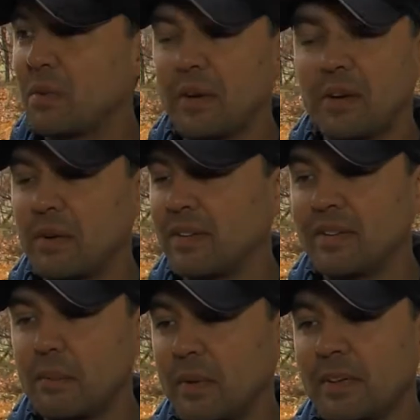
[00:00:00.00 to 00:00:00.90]
we're going to
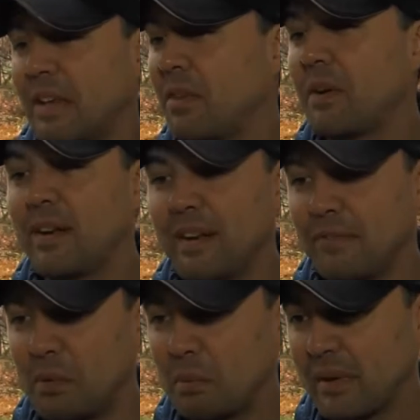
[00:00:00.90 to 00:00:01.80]
something like 30
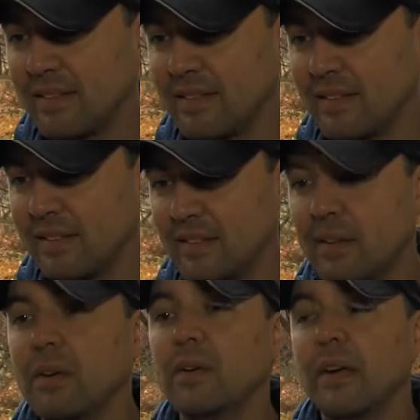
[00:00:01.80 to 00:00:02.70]
different places.
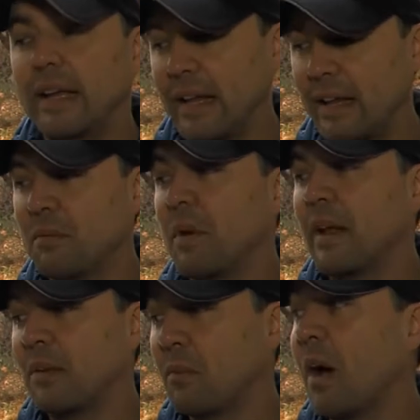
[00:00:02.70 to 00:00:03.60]
So, and
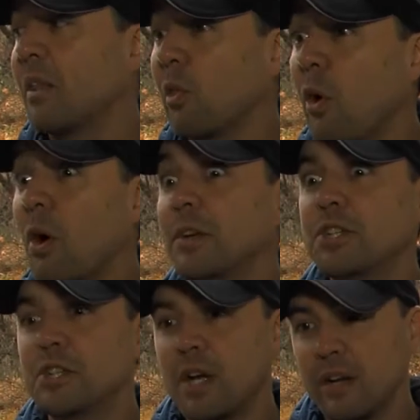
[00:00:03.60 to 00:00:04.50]
a large
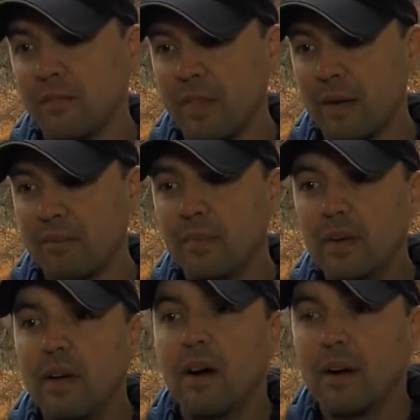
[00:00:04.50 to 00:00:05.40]
chunk of them
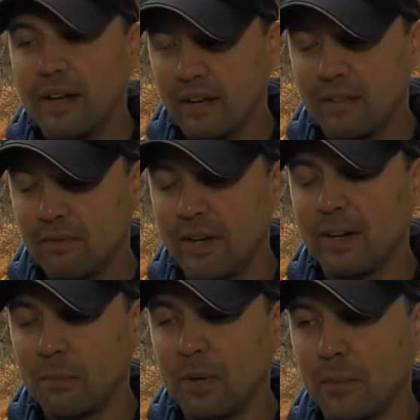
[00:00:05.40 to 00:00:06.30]
are here, right here in
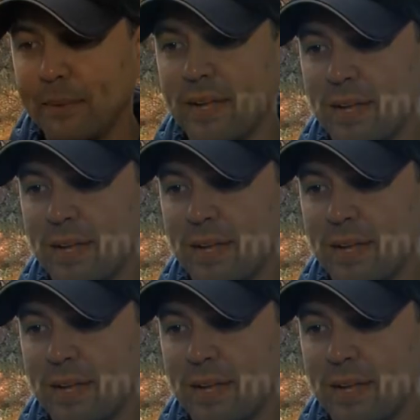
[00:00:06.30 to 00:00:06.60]
Montgomery